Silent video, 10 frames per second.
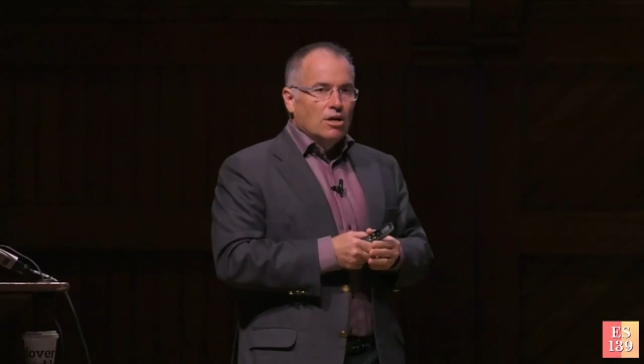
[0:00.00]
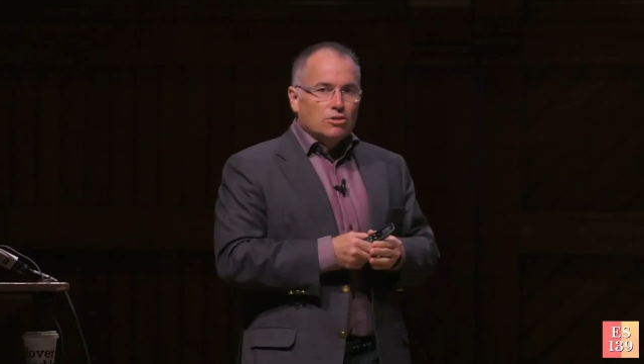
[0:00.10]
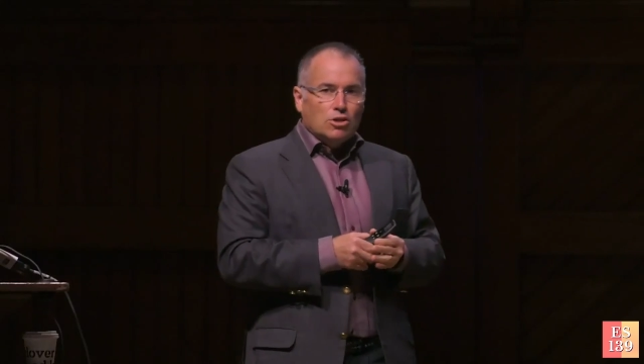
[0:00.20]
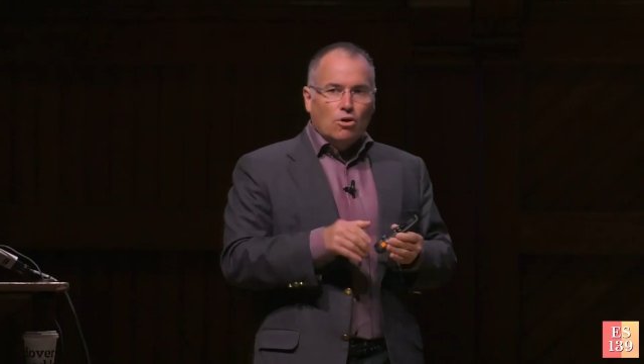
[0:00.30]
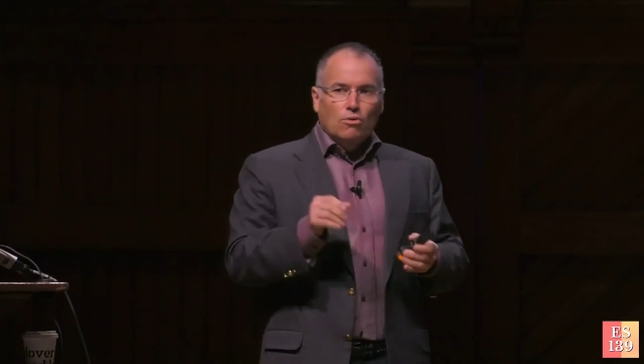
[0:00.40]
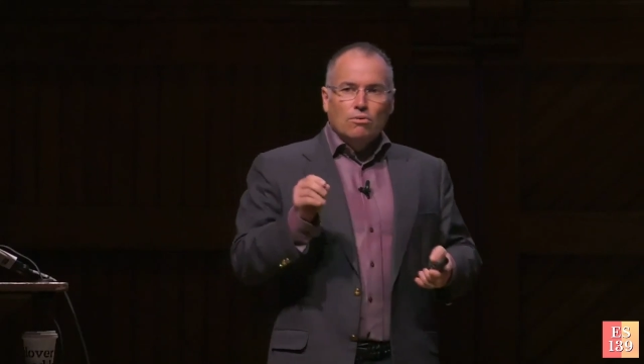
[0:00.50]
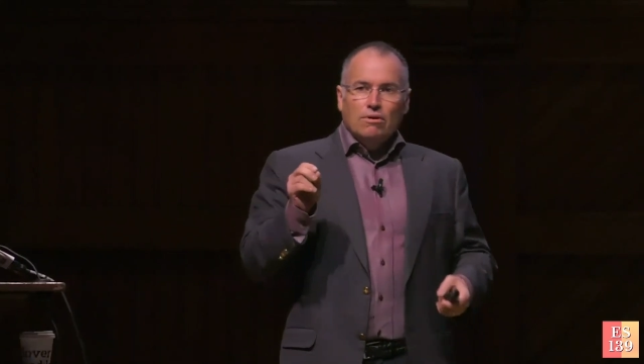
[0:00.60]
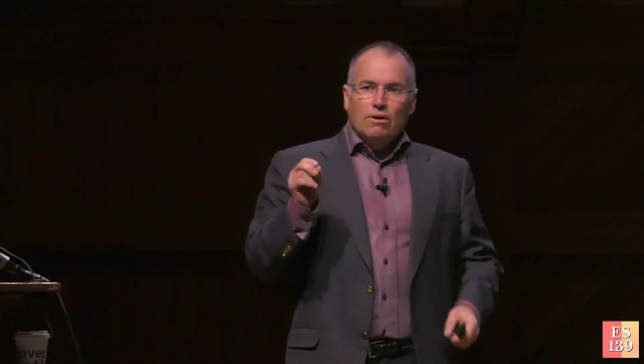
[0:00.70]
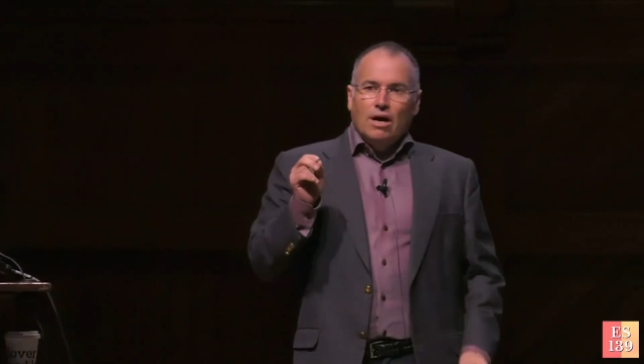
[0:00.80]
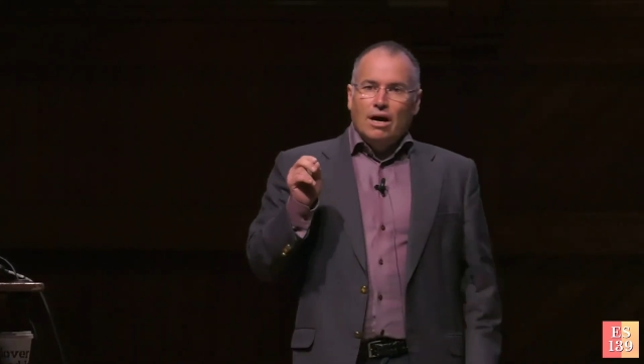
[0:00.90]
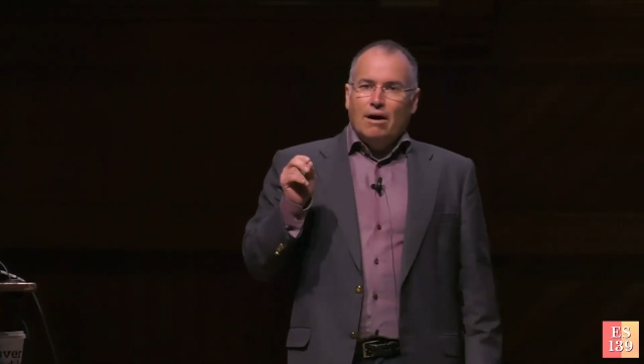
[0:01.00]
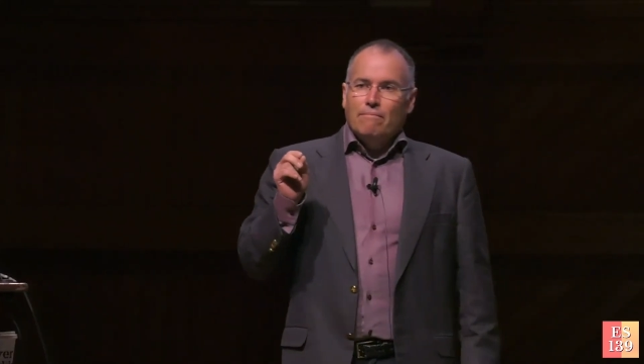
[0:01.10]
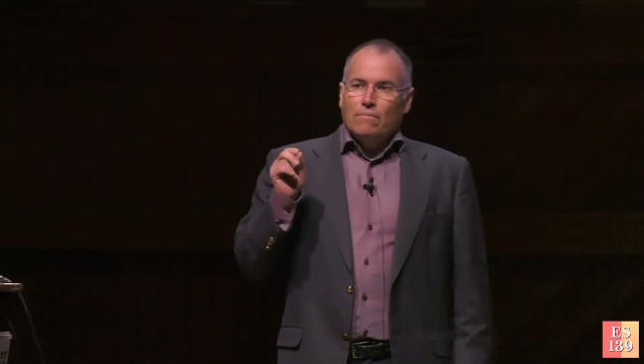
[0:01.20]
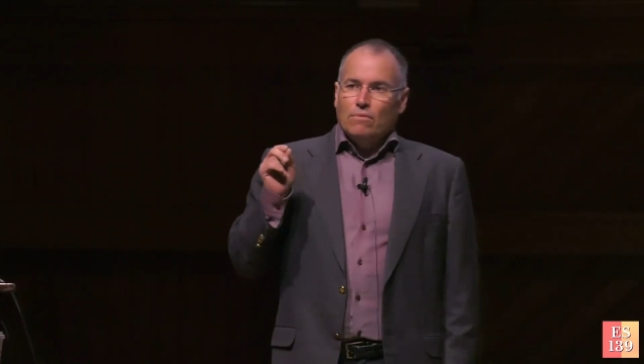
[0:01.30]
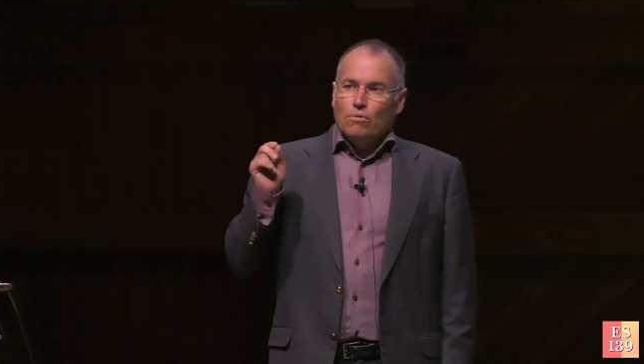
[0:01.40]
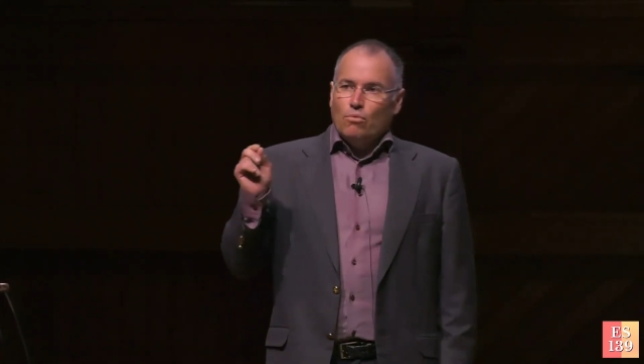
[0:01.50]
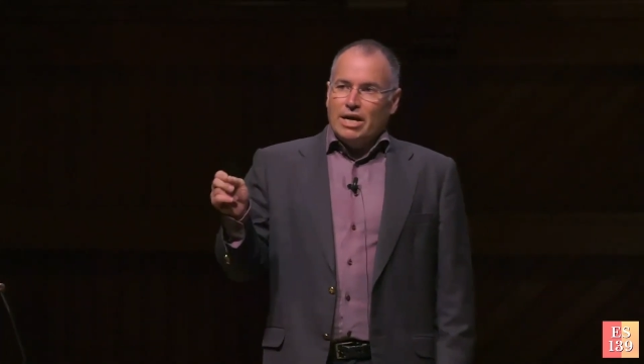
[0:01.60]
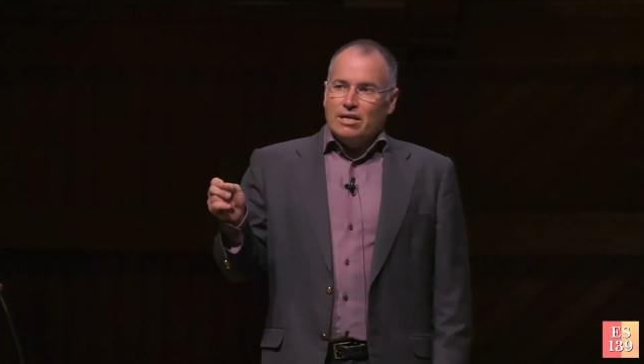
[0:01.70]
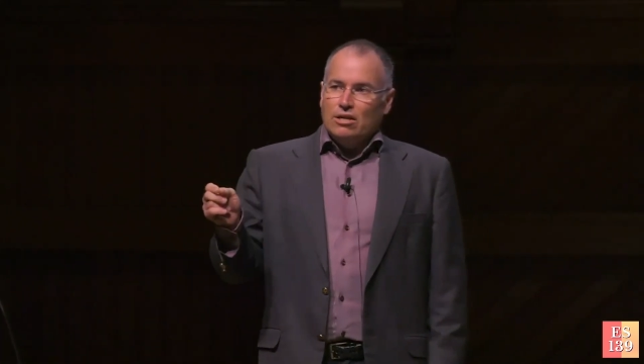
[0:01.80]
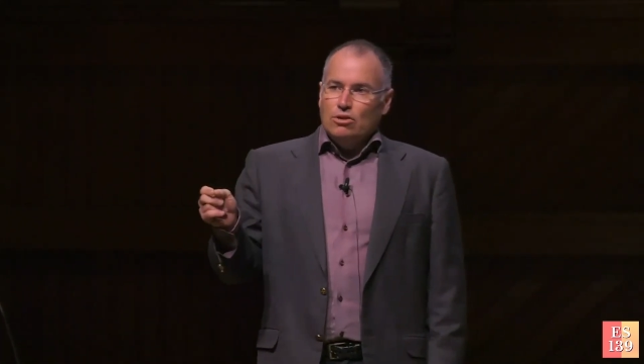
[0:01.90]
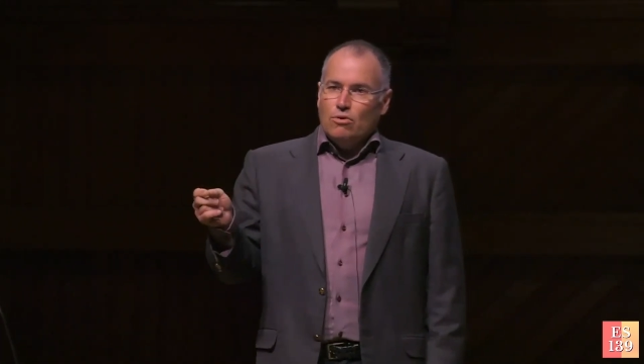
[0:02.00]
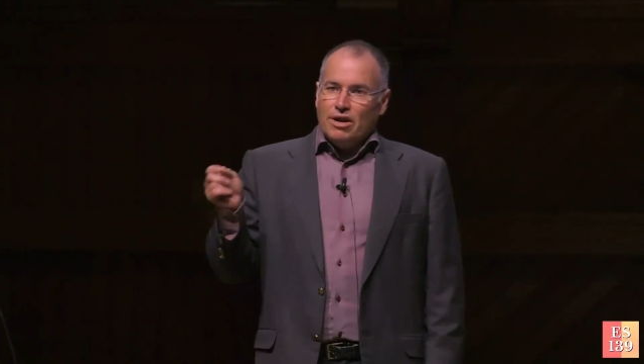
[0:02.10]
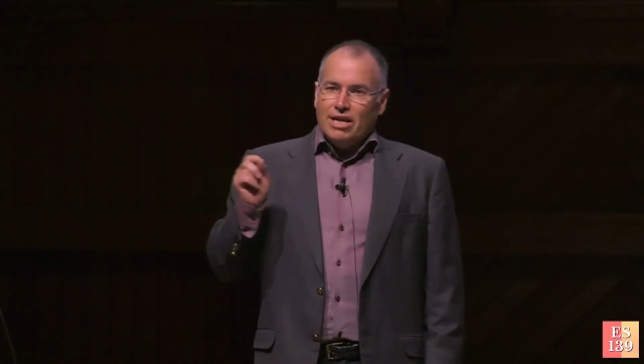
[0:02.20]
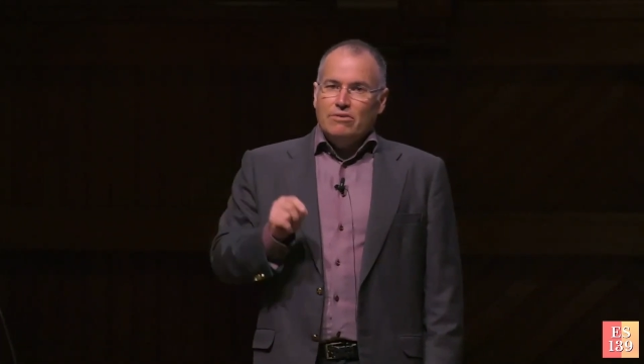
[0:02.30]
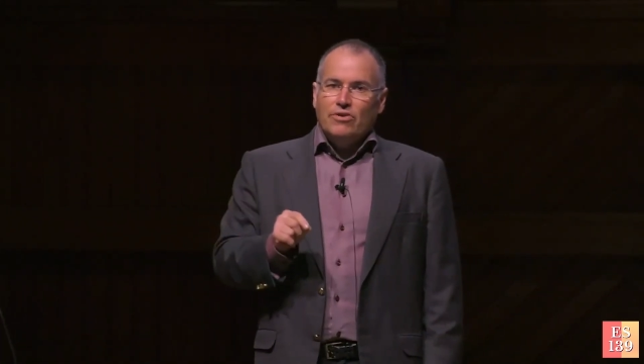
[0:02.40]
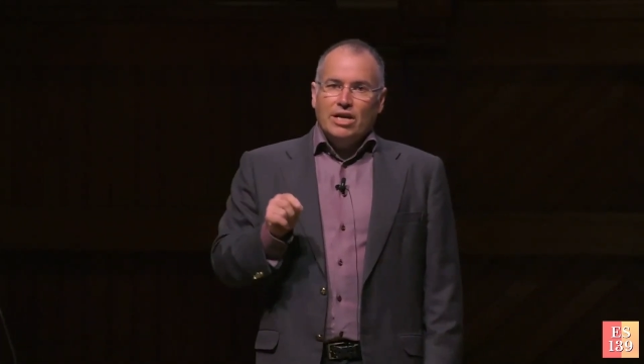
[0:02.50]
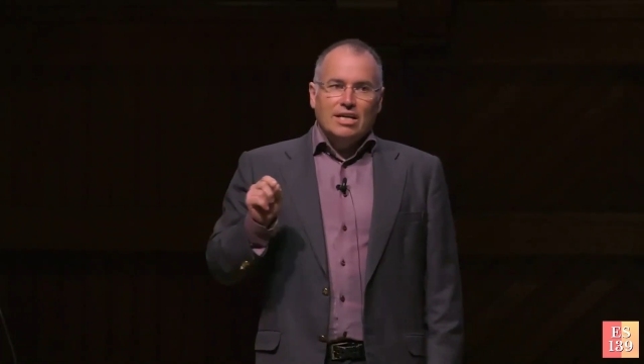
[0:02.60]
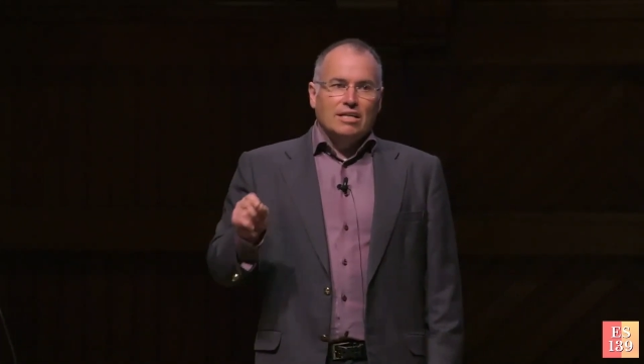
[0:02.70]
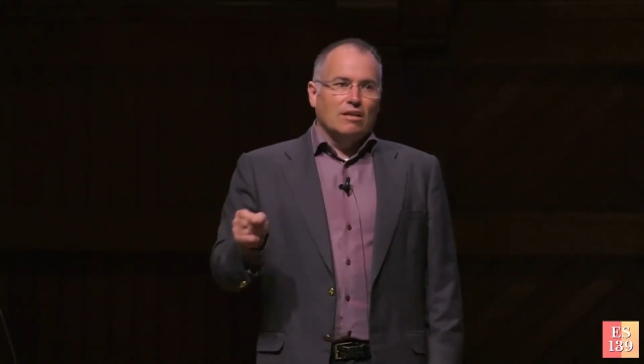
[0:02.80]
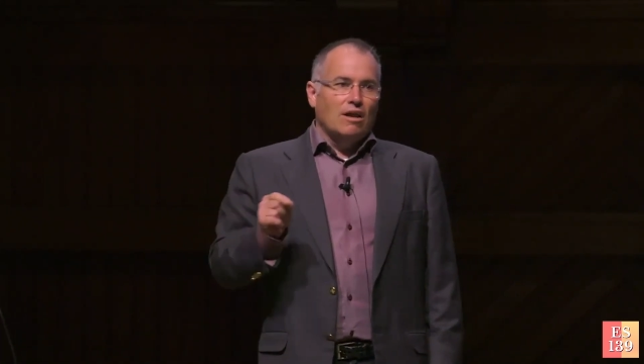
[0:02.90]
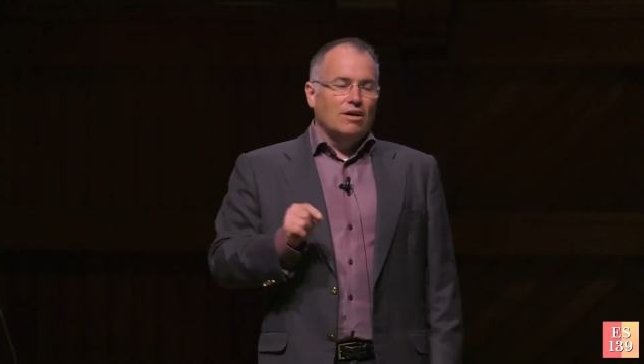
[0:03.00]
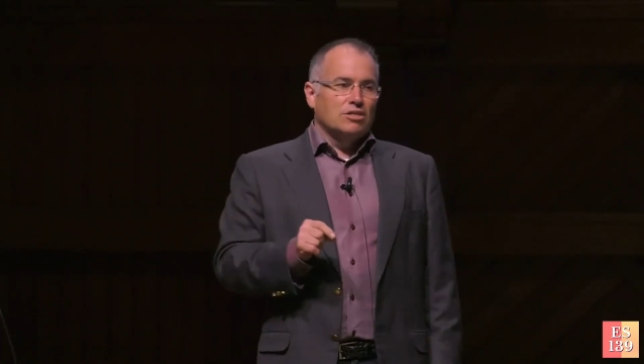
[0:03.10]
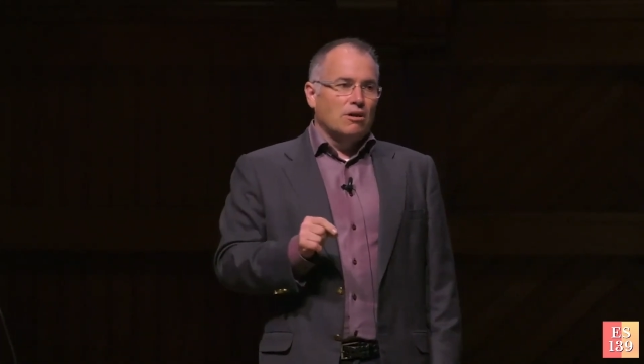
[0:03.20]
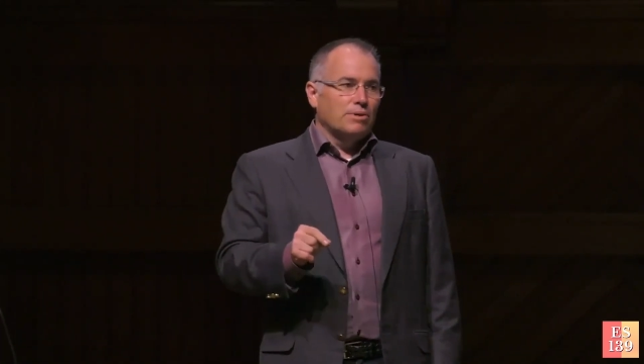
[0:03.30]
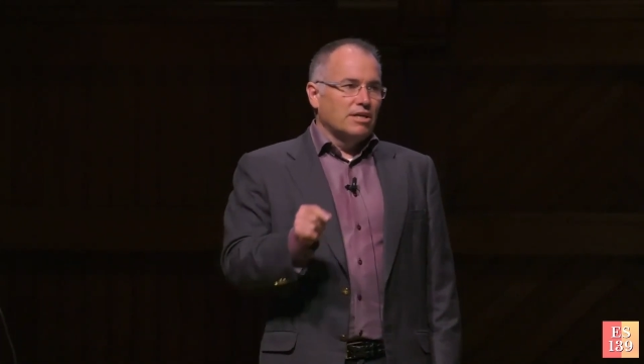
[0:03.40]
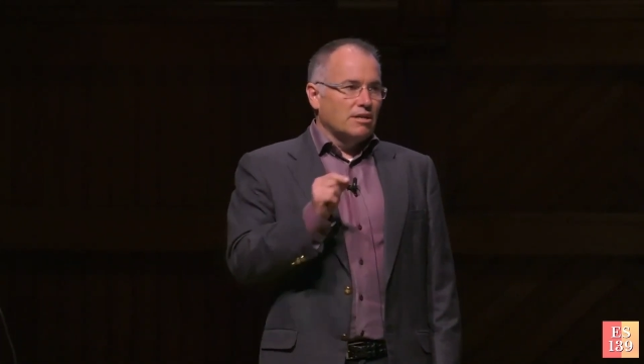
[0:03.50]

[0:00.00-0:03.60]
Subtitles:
So when you are innovating in a large company,